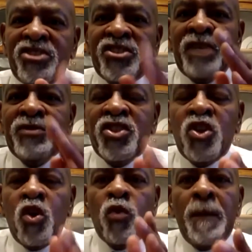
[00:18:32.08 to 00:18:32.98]
was no
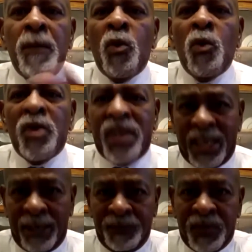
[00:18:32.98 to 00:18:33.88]
reporting
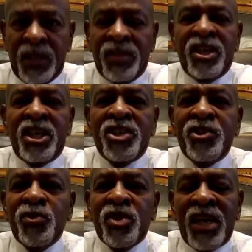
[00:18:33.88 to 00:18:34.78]
done to the
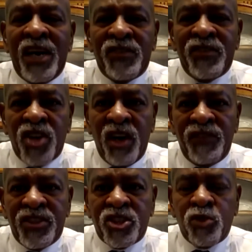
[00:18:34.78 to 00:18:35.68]
governor's office,
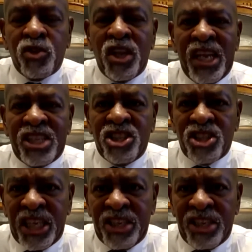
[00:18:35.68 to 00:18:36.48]
to the legislators,